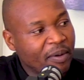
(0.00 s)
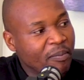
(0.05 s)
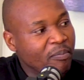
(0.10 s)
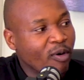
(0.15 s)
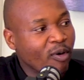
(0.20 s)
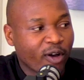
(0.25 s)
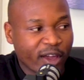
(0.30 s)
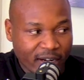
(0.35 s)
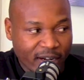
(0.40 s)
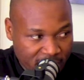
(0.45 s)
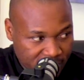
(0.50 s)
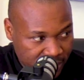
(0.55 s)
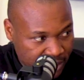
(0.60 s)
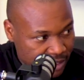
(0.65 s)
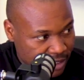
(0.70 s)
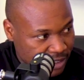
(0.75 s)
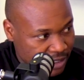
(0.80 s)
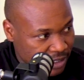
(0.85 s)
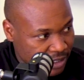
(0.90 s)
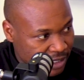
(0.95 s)
a book and read
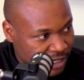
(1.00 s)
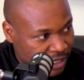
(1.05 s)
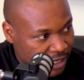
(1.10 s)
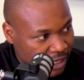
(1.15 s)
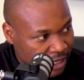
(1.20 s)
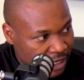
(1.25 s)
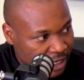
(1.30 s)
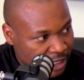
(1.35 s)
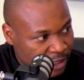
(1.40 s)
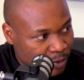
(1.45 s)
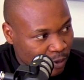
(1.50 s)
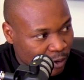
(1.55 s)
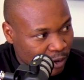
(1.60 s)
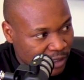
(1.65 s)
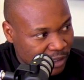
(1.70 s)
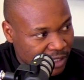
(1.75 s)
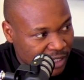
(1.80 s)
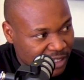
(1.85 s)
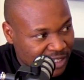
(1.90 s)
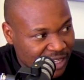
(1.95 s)
it. It's
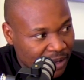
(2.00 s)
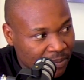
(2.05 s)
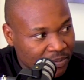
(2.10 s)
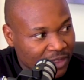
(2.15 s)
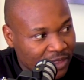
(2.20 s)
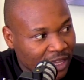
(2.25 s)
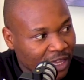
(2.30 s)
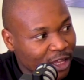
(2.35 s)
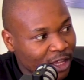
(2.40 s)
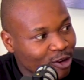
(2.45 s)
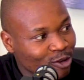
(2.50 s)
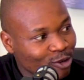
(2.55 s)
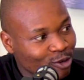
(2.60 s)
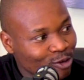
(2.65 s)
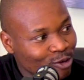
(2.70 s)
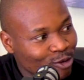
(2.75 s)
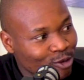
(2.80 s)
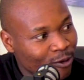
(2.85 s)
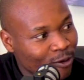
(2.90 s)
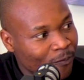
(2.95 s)
because there's something so in
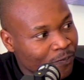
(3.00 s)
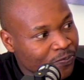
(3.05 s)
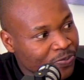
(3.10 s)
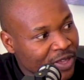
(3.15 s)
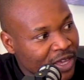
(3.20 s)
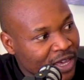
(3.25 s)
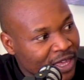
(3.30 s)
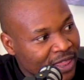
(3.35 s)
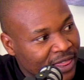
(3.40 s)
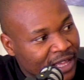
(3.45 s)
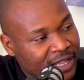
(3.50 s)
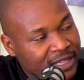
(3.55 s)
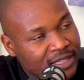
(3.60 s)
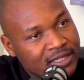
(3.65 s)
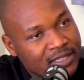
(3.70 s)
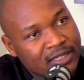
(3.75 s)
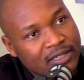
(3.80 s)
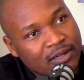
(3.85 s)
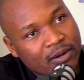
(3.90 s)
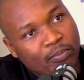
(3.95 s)
you
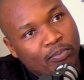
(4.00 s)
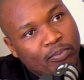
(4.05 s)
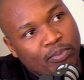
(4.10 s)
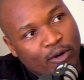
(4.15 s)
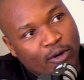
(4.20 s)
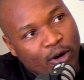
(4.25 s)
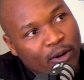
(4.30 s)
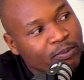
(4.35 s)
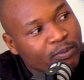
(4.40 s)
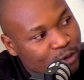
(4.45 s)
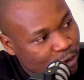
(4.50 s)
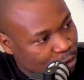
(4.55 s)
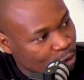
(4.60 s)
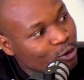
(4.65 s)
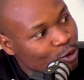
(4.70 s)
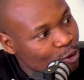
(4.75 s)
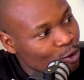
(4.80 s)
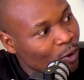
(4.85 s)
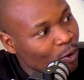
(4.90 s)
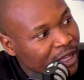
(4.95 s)
that prompts you
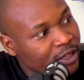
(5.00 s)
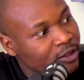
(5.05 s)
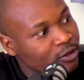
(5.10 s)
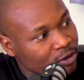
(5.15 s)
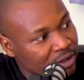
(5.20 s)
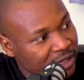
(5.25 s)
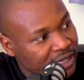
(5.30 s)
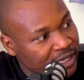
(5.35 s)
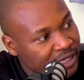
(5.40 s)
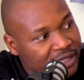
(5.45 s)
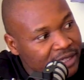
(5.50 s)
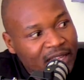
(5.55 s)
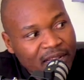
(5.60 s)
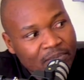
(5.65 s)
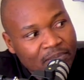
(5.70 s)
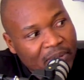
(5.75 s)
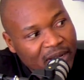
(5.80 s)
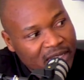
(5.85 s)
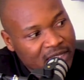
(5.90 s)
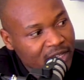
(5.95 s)
to want to read
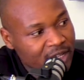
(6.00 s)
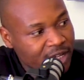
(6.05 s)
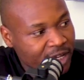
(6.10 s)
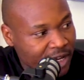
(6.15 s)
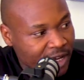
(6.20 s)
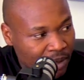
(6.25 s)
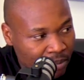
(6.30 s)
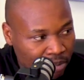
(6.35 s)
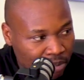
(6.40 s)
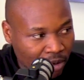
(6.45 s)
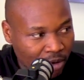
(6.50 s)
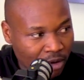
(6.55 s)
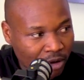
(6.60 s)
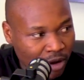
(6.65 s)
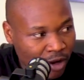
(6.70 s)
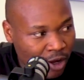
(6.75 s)
that particular book.